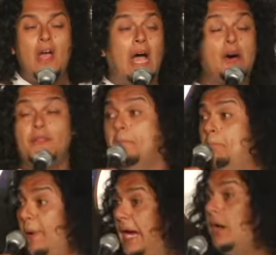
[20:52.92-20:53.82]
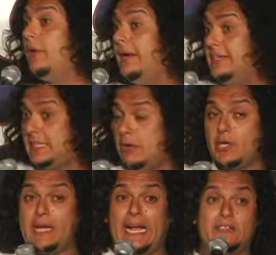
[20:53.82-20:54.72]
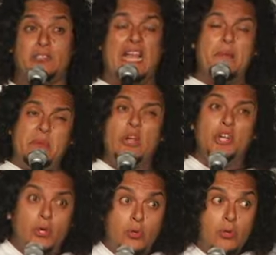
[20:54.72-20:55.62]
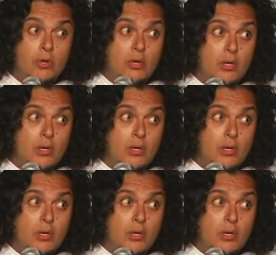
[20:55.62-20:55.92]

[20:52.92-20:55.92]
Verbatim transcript: I was embarrassed. I was gonna ask you, is that me or you?